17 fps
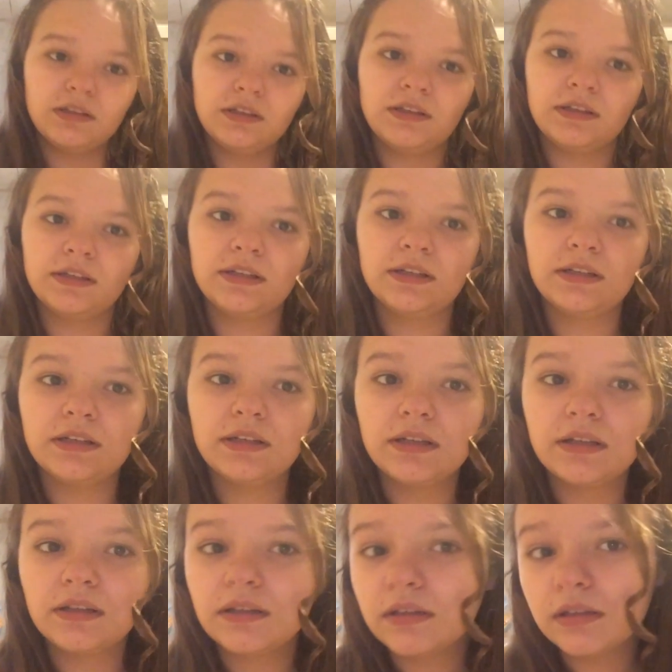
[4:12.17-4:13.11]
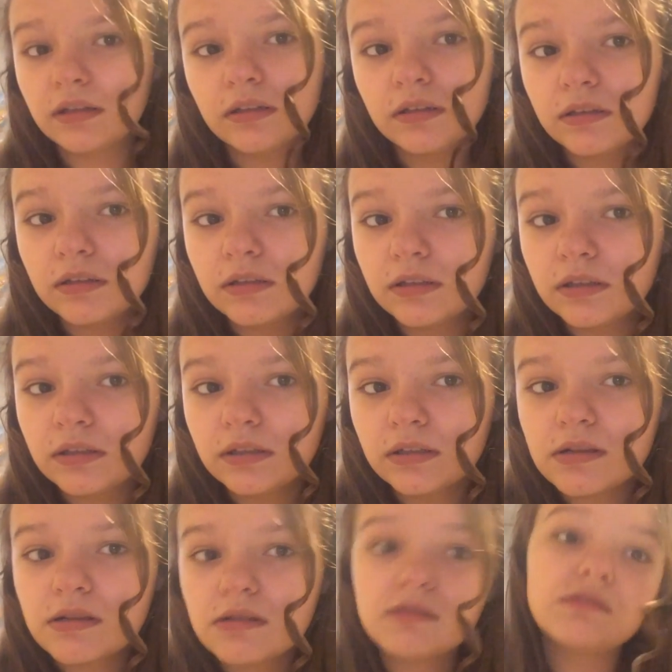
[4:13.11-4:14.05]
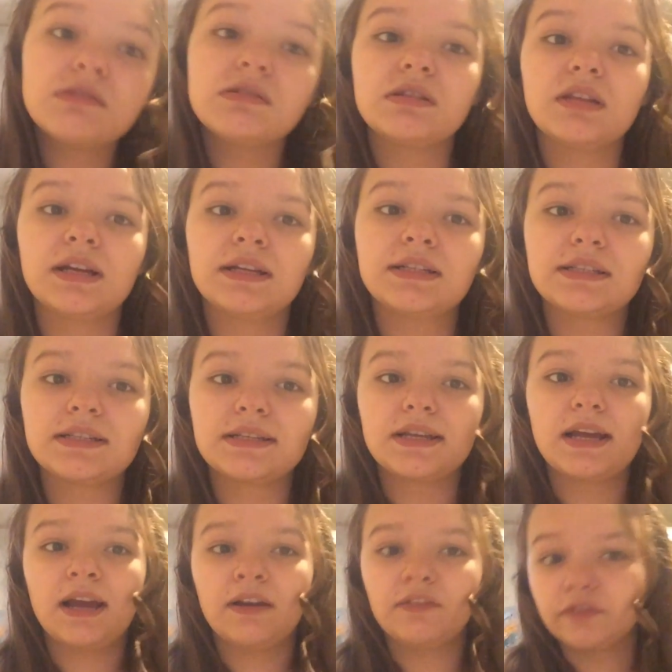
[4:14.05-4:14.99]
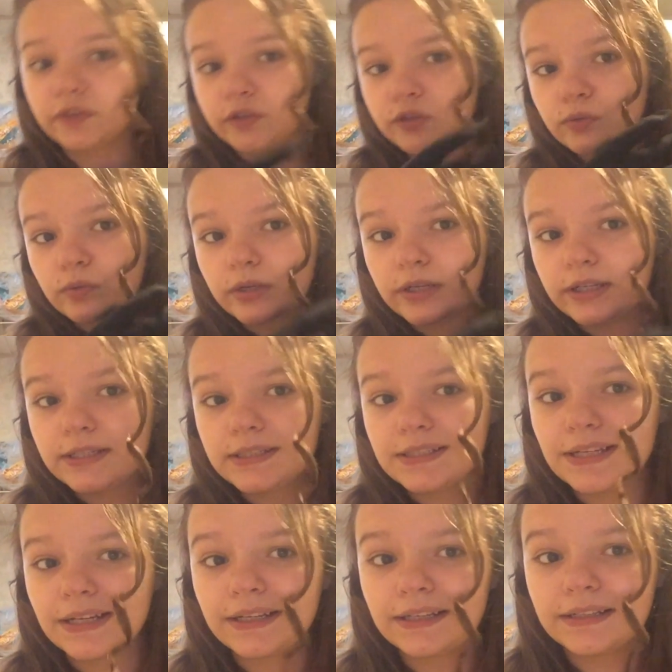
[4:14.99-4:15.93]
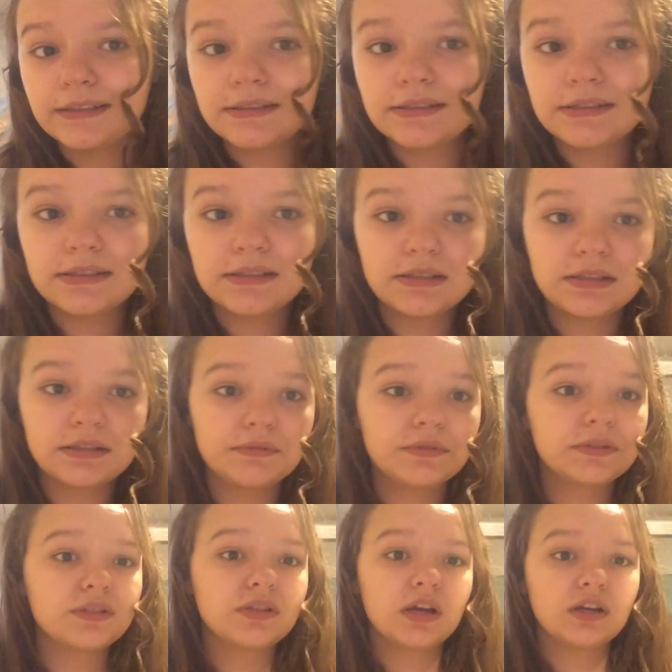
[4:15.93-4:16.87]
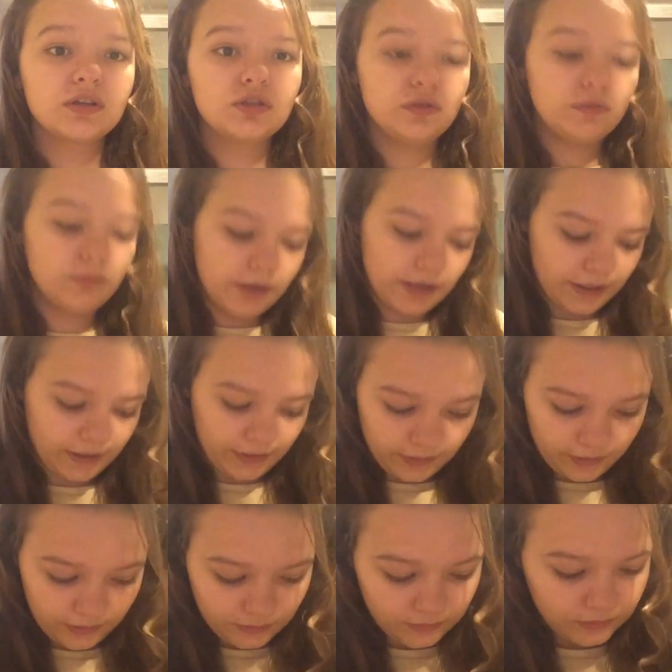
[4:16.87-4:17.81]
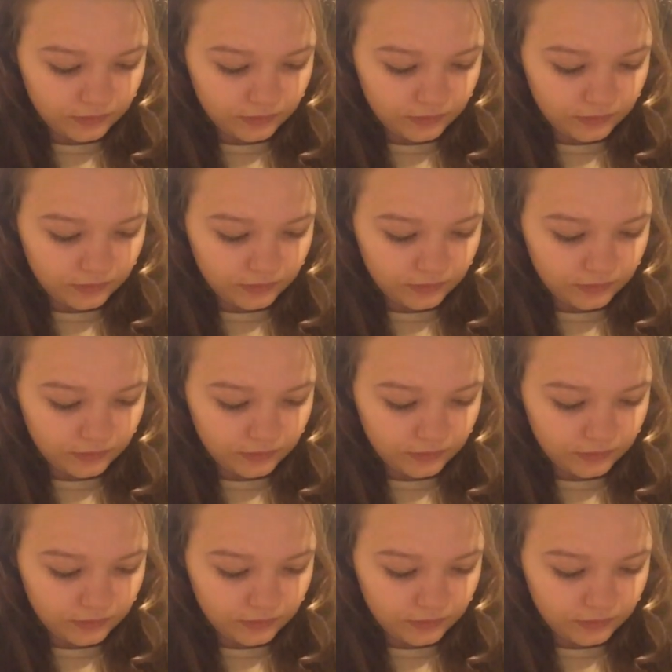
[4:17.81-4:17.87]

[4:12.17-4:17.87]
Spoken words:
And that's after 20 seconds. It's not too bad.